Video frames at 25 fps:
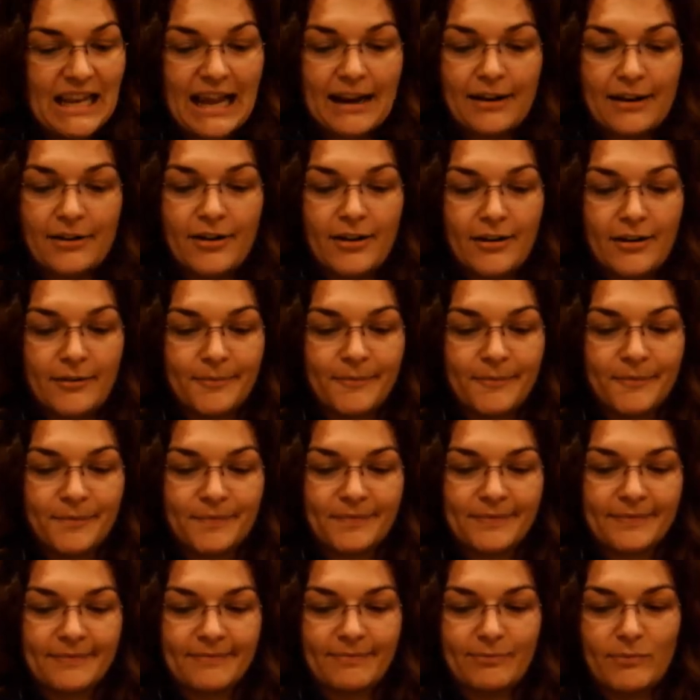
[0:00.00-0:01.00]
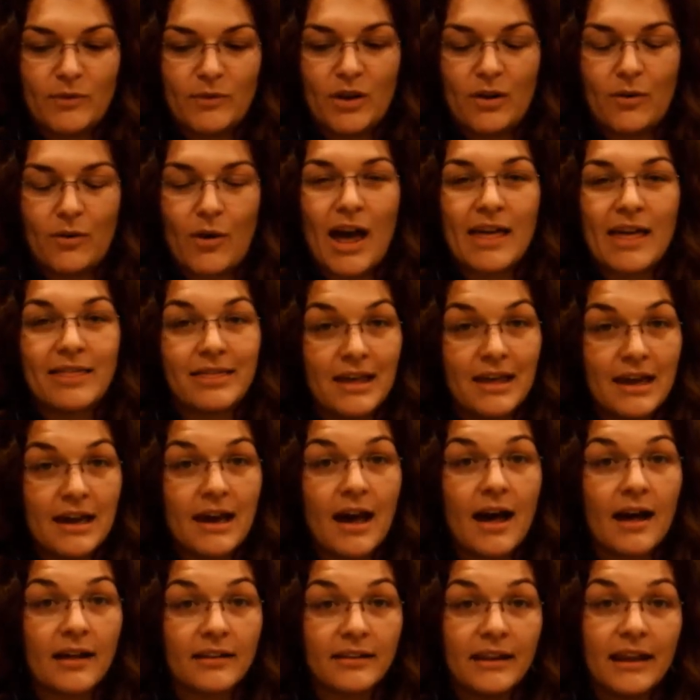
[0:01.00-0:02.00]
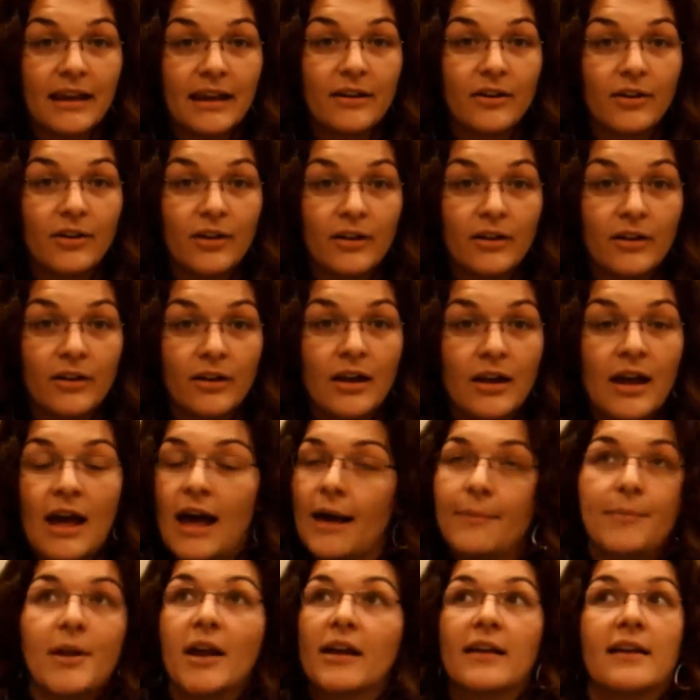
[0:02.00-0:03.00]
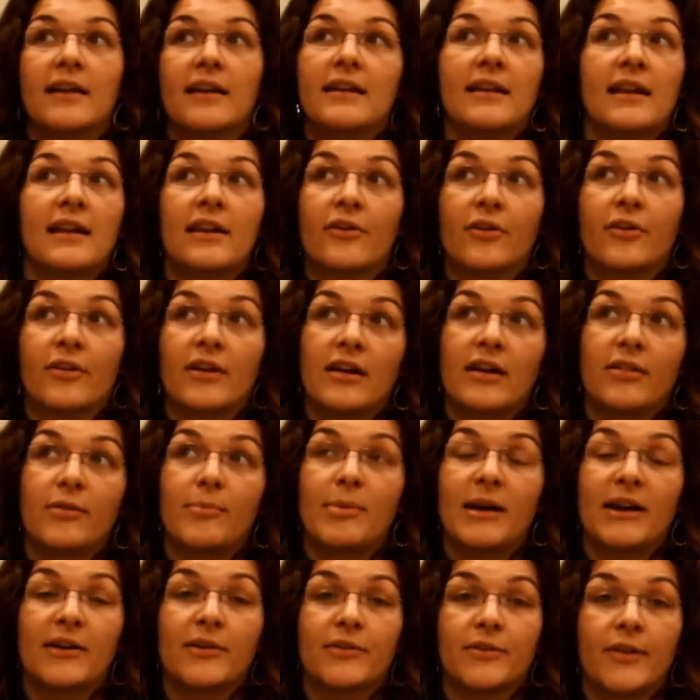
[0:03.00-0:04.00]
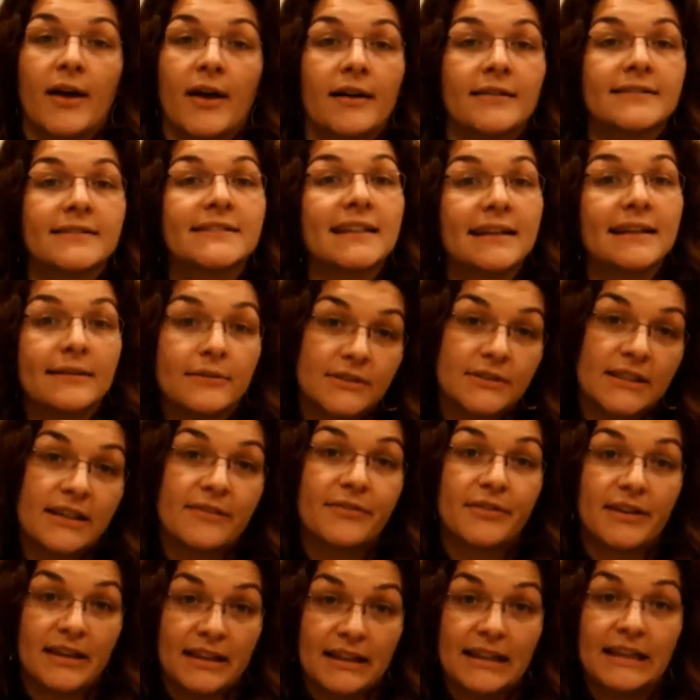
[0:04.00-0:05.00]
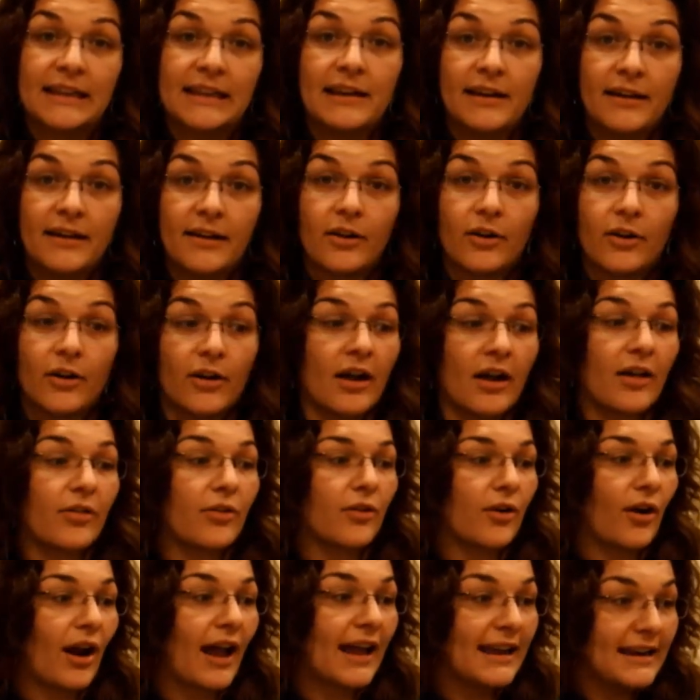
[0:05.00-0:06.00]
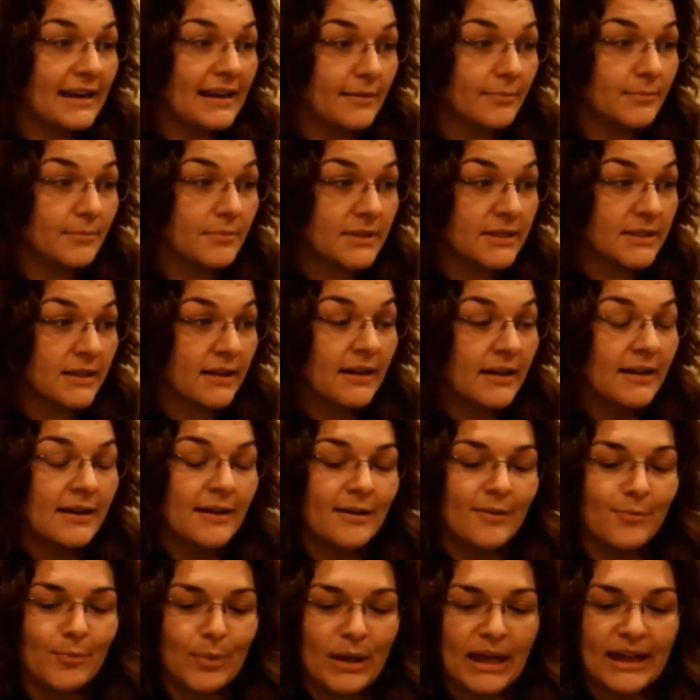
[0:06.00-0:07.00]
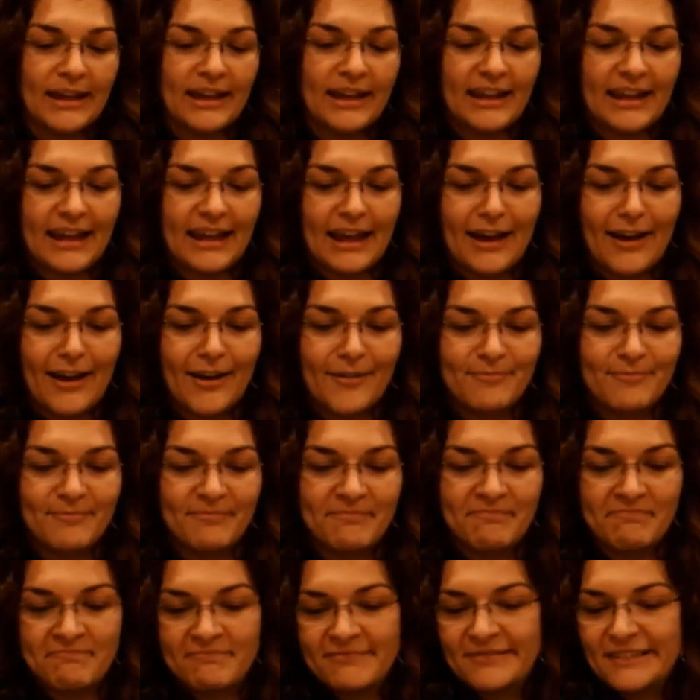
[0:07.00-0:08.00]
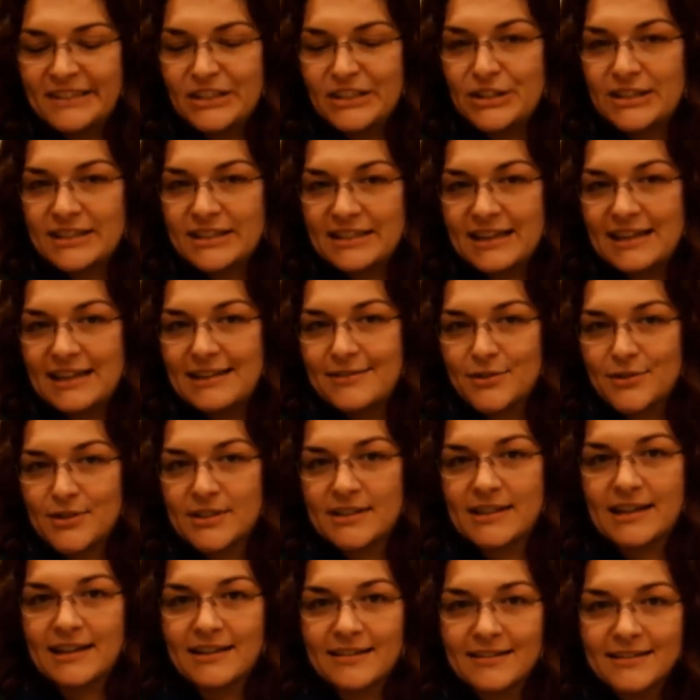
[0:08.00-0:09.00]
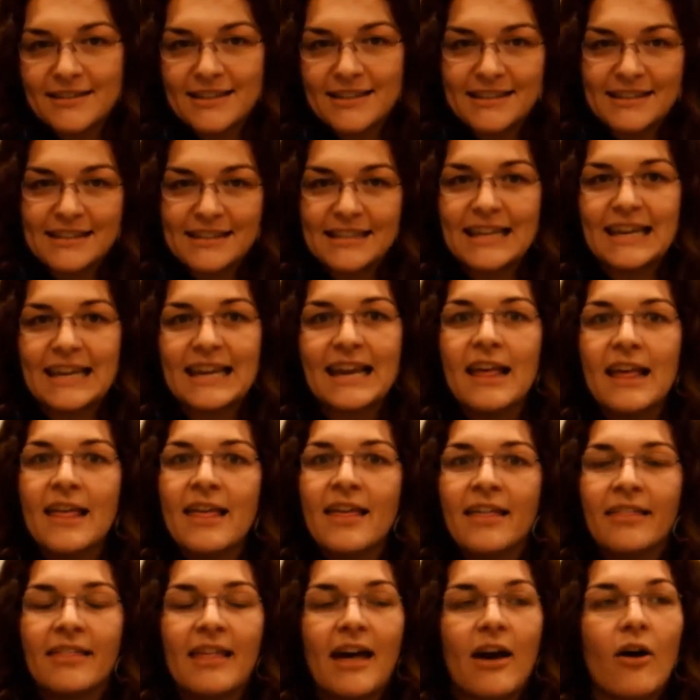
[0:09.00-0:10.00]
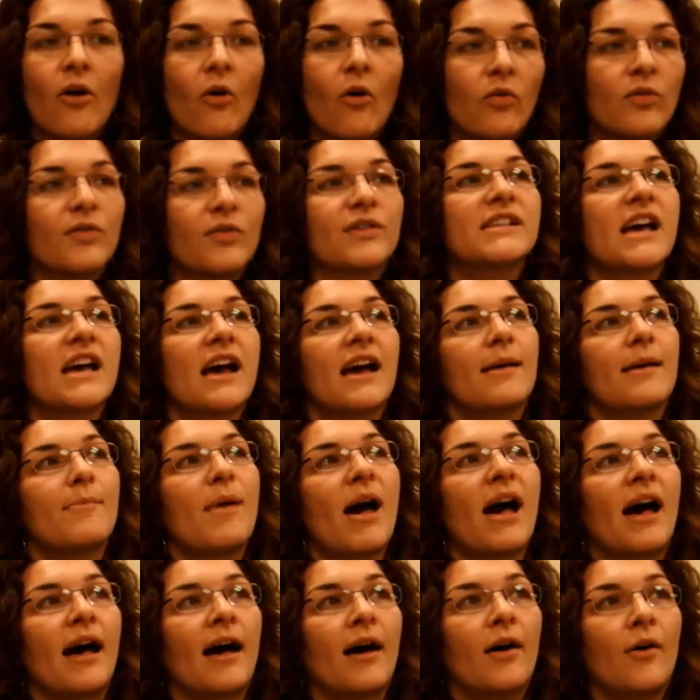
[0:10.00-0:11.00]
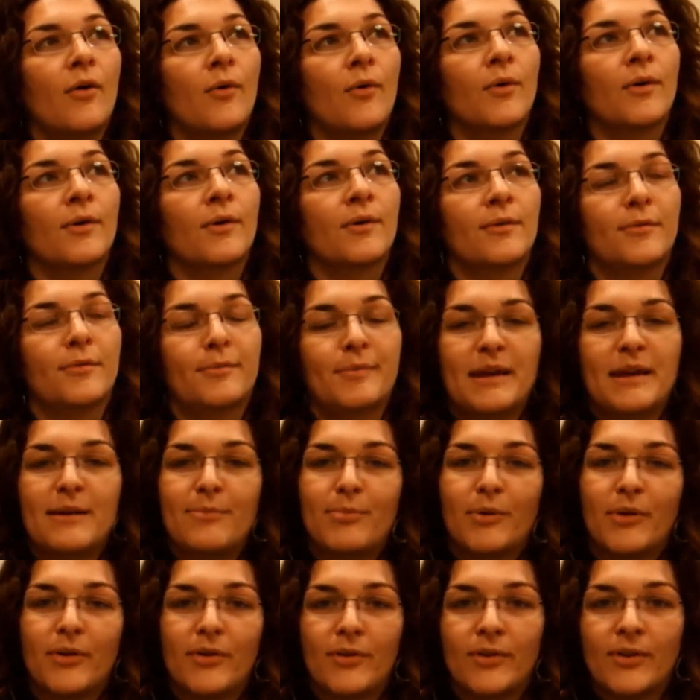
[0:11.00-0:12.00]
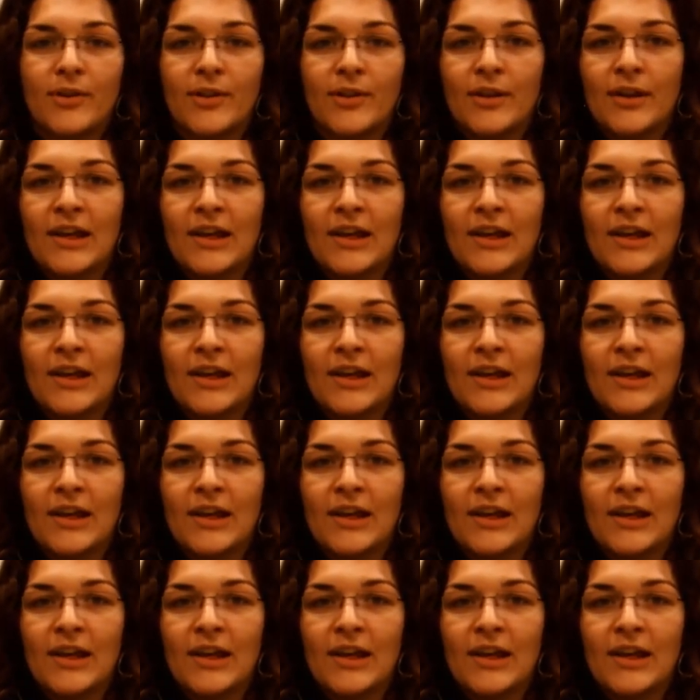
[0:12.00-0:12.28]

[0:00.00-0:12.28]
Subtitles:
I don't know. So I think I'll knit her. I'm not gonna knit her another pair of socks, and I will definitely knit her other items, but it's just interesting to see that over time how people